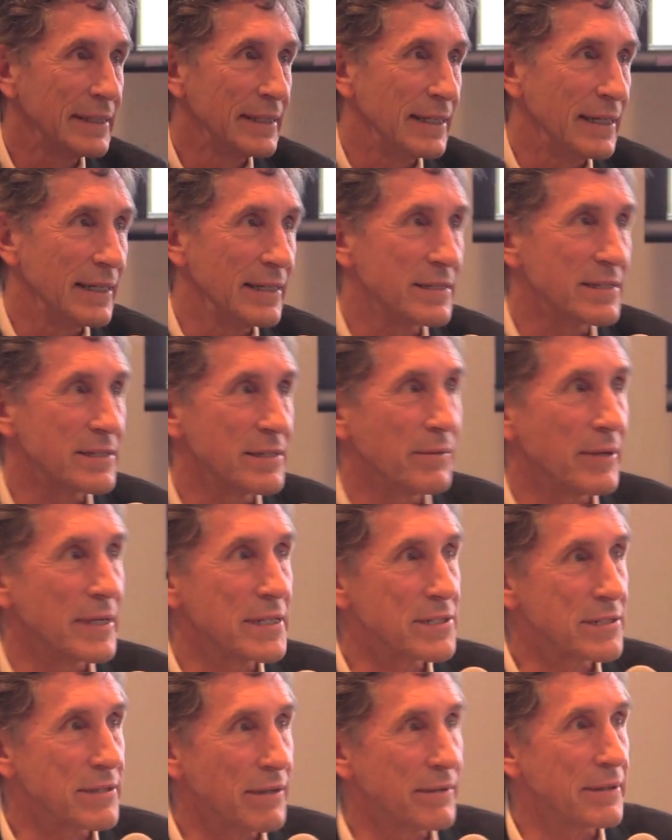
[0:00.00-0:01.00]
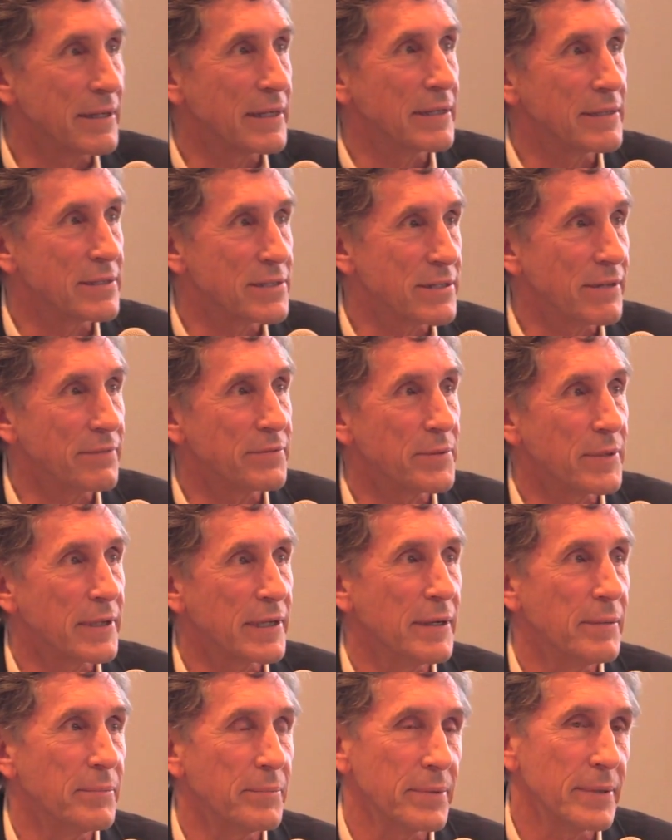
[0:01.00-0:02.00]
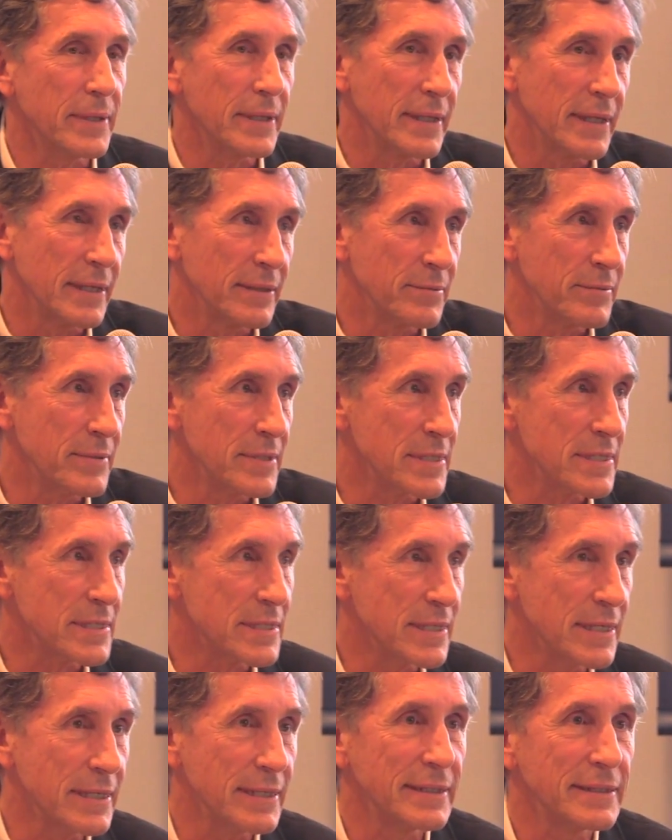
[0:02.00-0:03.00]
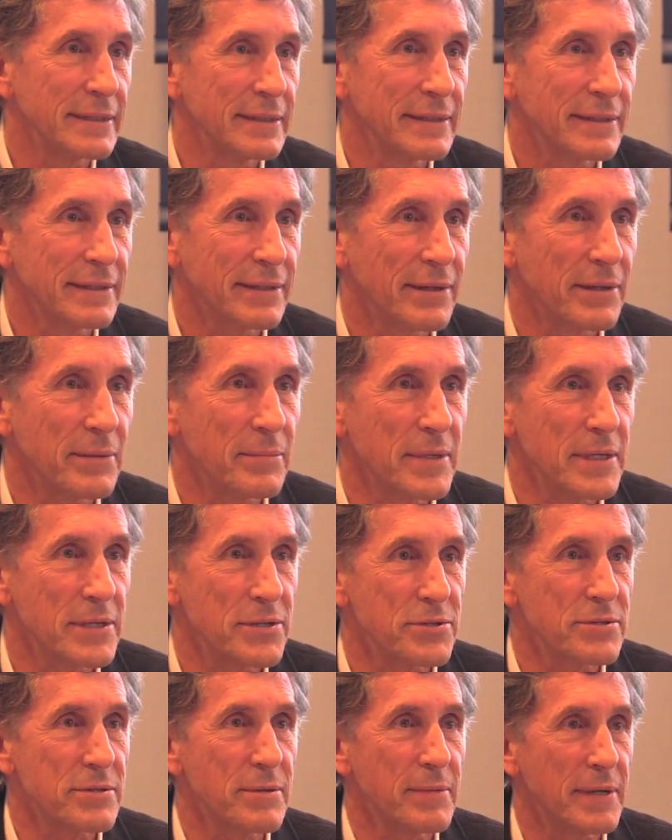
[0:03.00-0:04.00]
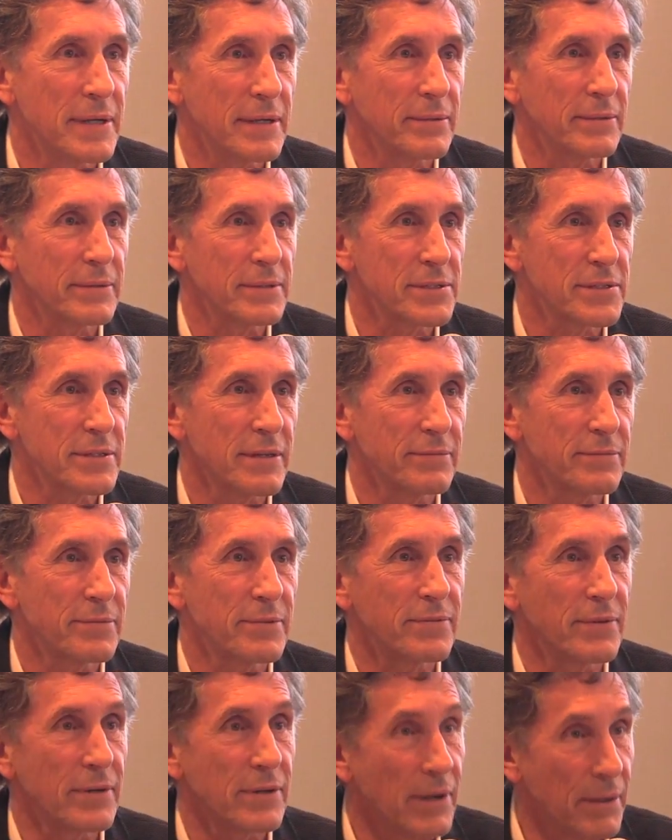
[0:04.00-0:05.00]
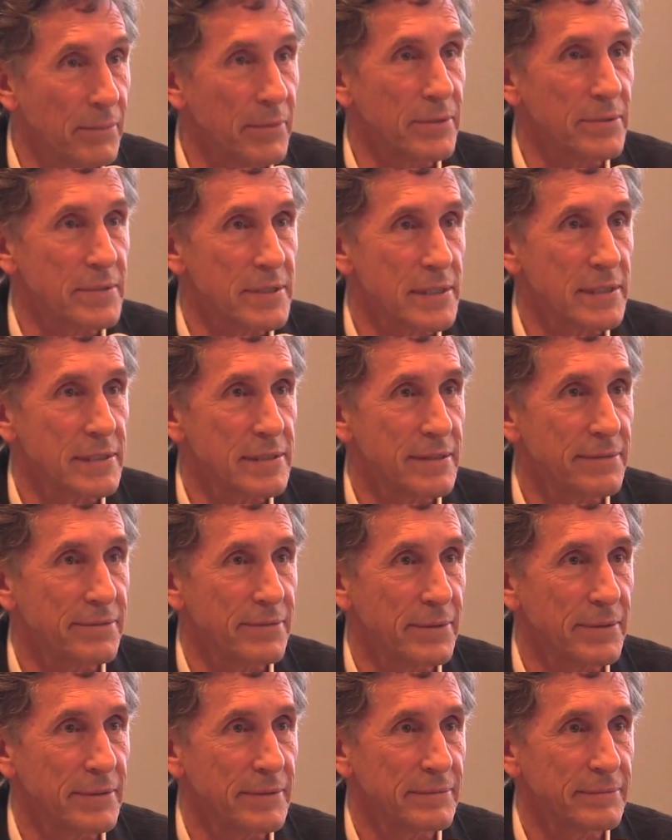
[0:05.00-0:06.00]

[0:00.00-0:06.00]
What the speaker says: And so I started a software company that was going to be distributing all the software for Commodore 64.